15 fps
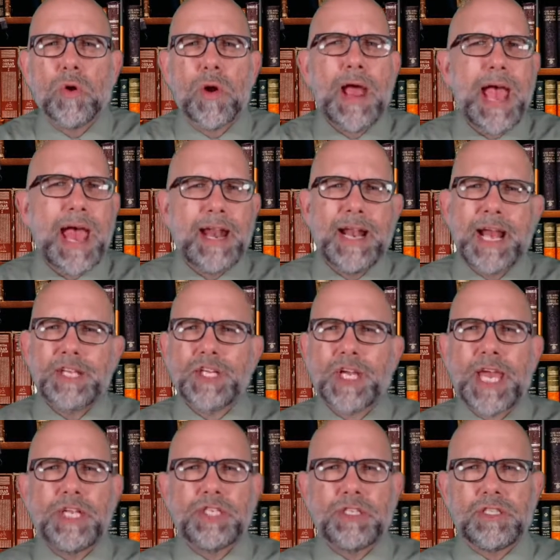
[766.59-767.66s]
or had an
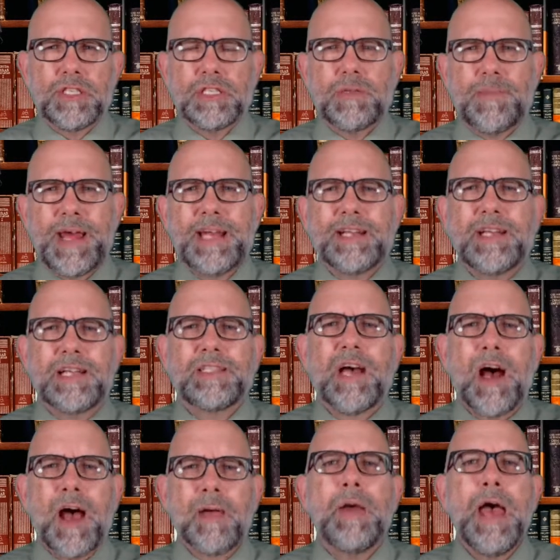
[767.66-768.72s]
education system at that
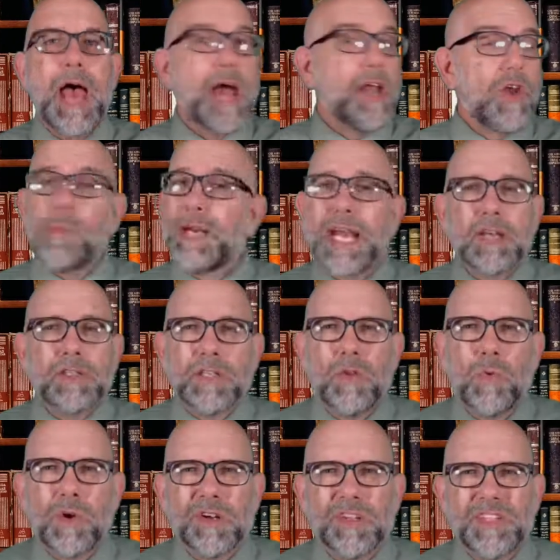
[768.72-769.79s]
time, and nobody else in
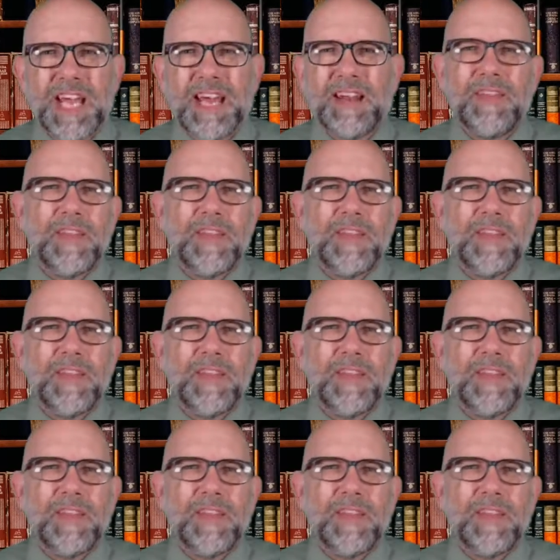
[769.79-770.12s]
the world did.